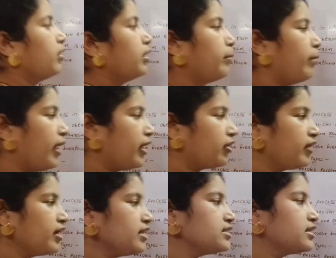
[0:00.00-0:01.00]
The
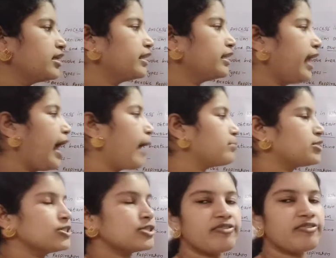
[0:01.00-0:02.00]
pyruvate, in the
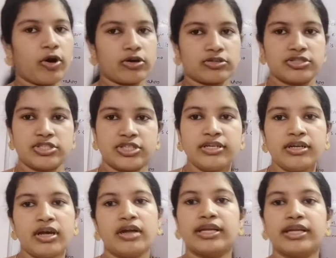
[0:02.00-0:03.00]
absence of oxygen,
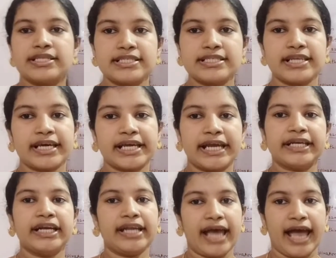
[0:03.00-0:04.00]

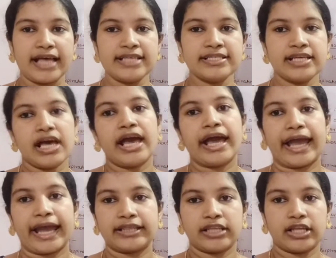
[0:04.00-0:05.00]
disintegrated as
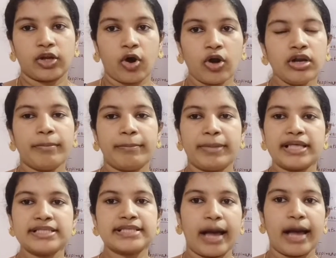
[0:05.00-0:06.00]
ethanol
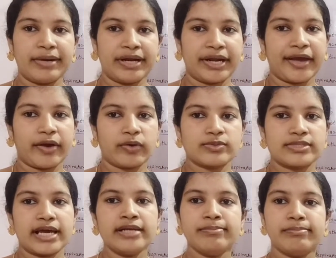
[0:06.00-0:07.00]
plus carbon
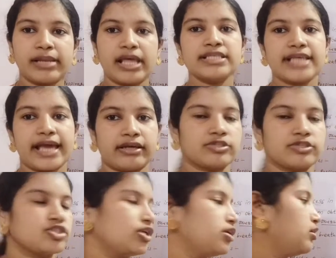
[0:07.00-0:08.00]
dioxide plus energy.